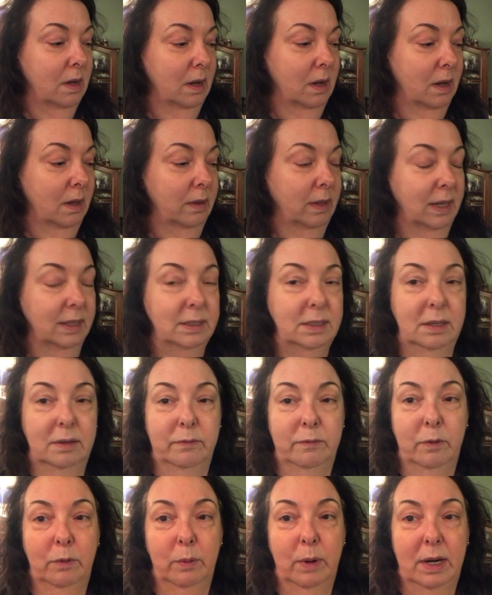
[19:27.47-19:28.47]
uh, that's
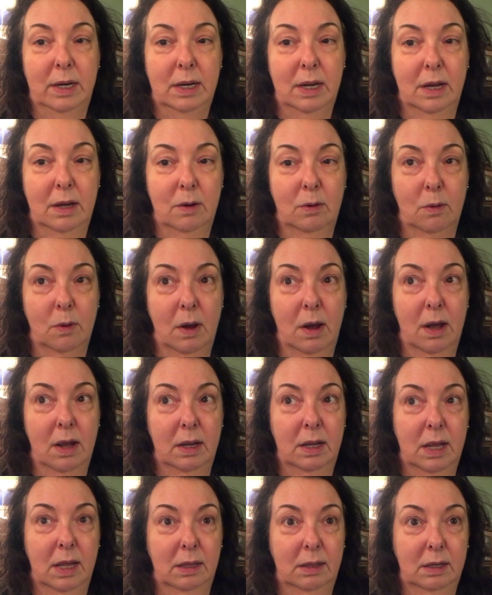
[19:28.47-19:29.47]
it for right now. I
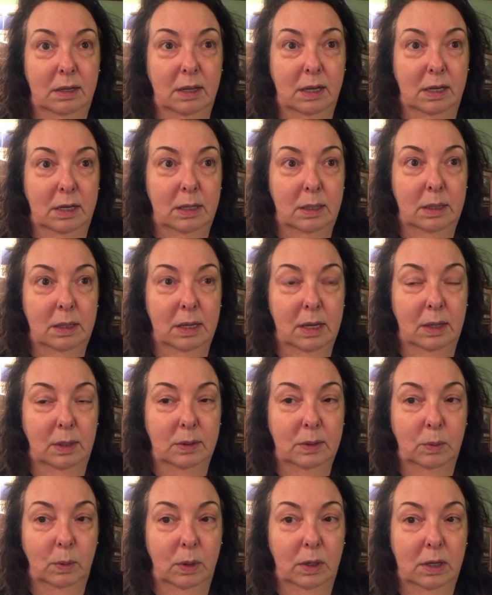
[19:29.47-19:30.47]
can't think of anything
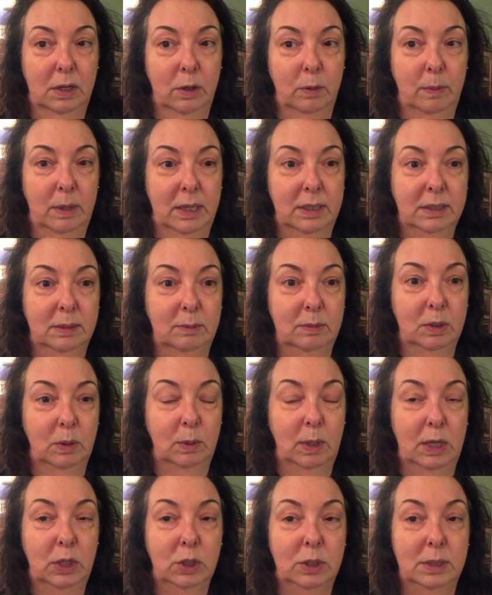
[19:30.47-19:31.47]
else. We're going to go make some
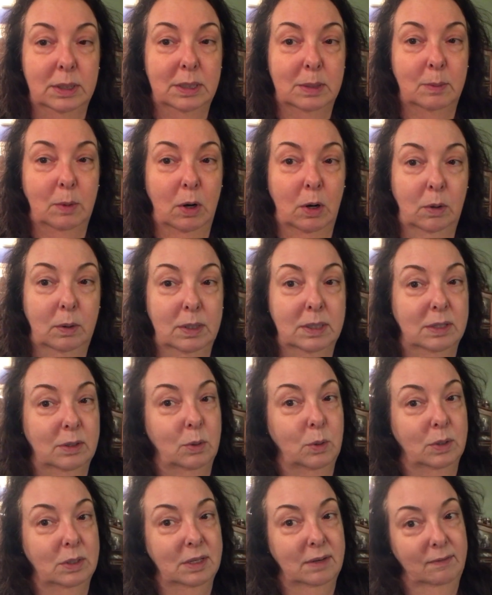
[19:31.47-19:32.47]
donations tomorrow because, of
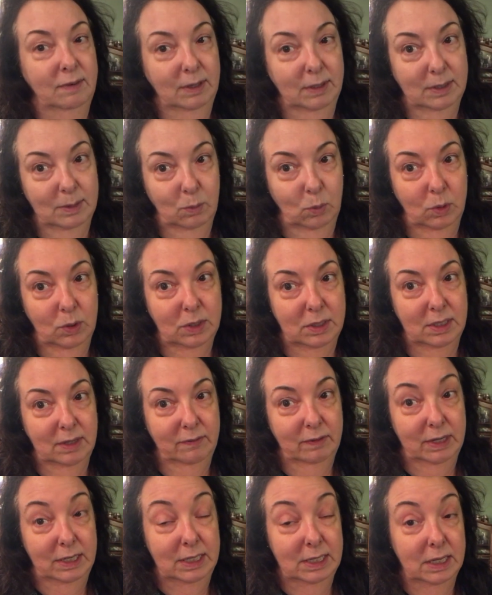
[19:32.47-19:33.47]
course, I found some more
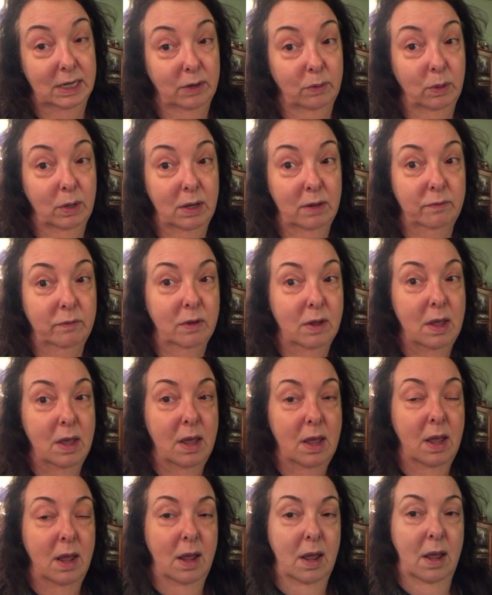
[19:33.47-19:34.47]
stuff I need to get rid of.
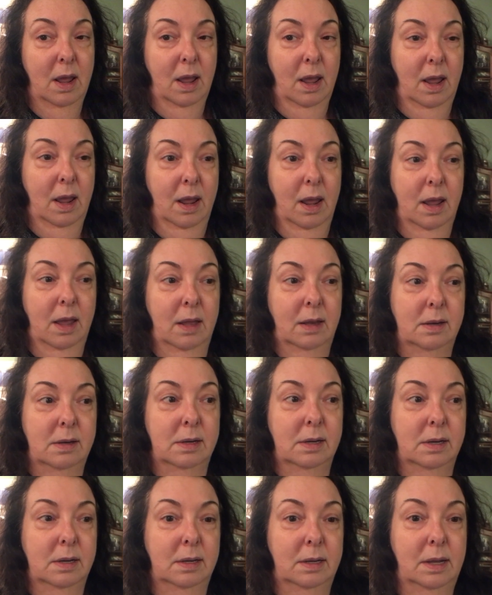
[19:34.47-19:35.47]

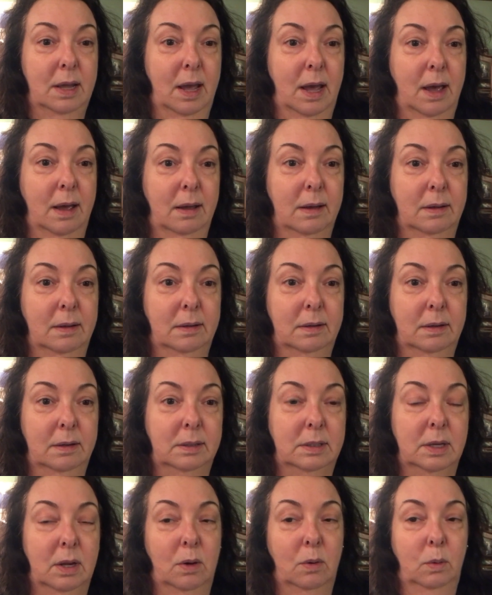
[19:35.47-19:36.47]
And yeah,
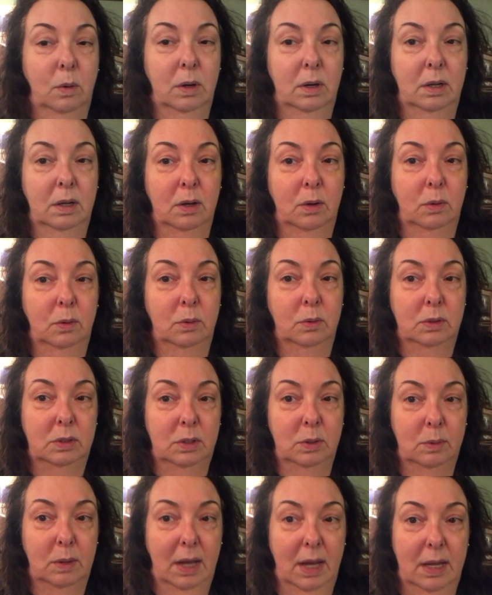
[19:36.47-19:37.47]
so we're going to go
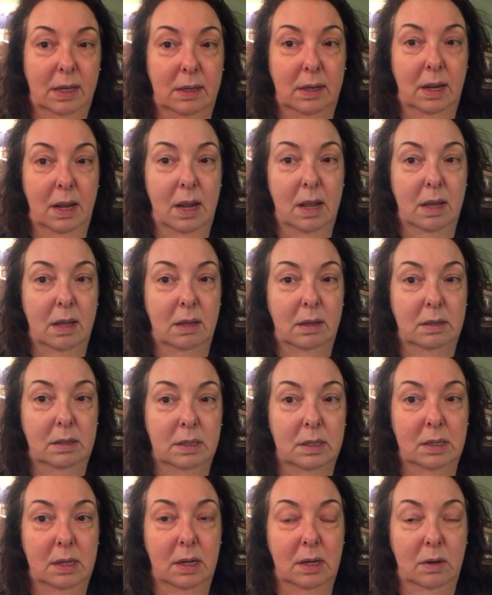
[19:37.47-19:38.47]
do that
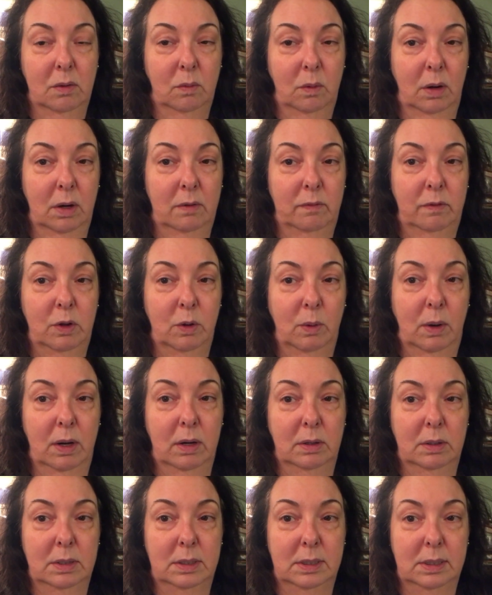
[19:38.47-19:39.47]
and run a few
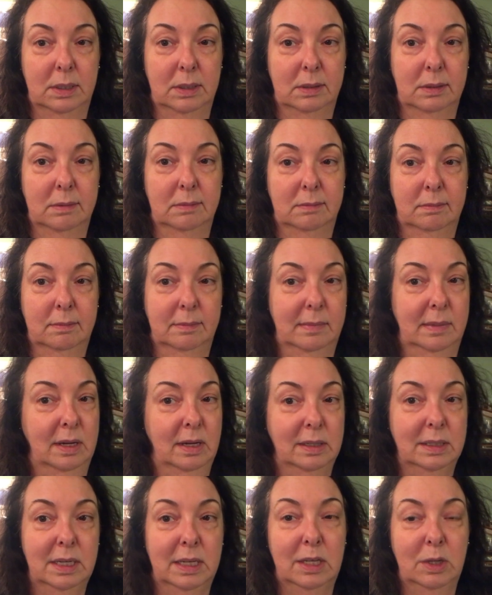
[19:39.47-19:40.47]
errands, and
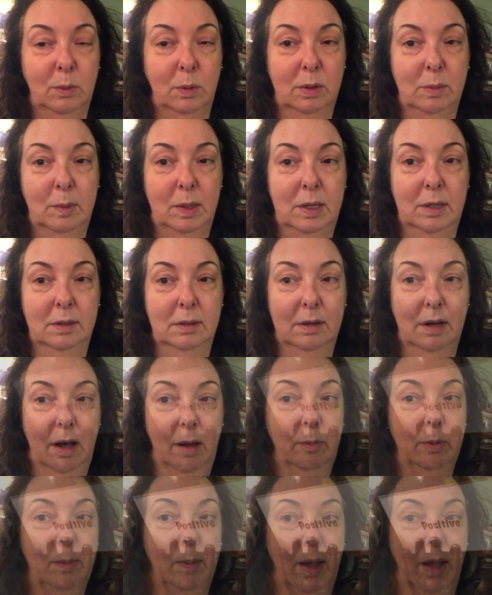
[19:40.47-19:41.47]
I'll take you with me. I'll be